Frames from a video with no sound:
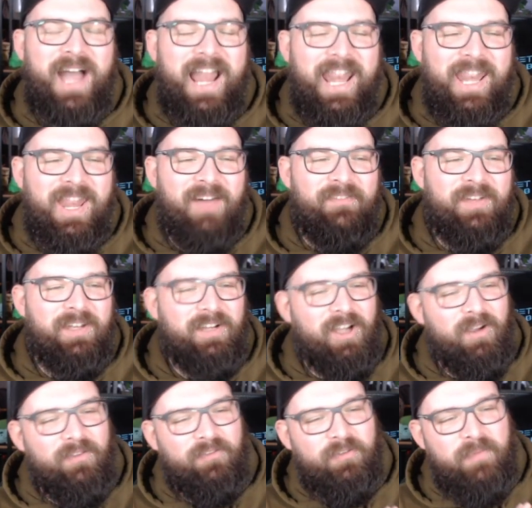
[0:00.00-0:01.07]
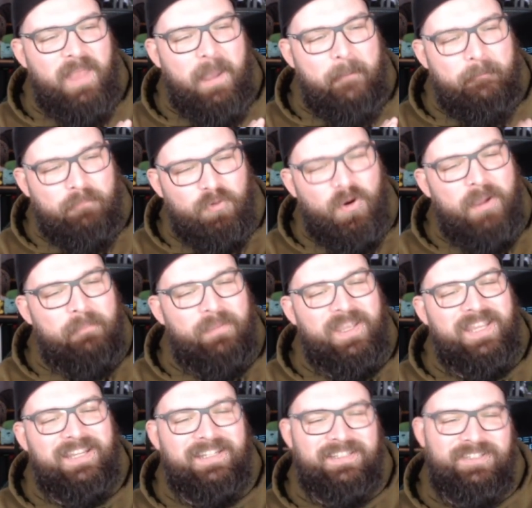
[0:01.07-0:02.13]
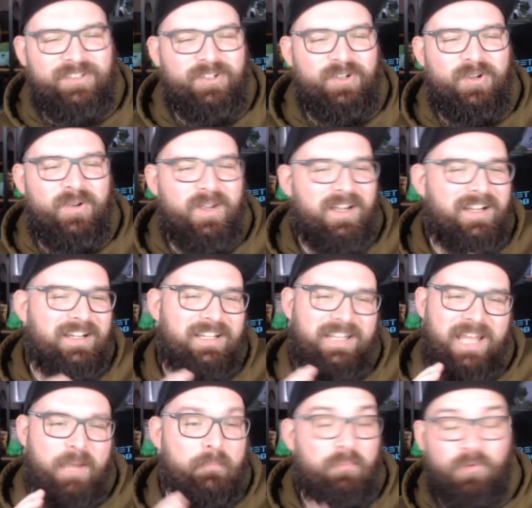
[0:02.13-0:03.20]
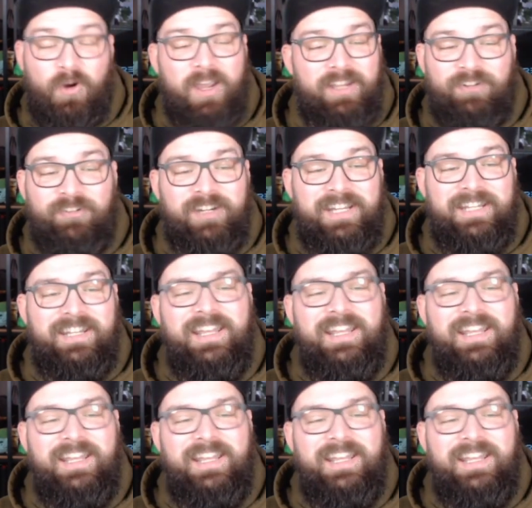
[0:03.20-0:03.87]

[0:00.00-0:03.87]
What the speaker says: I love it. Going from that bright pink to that bright green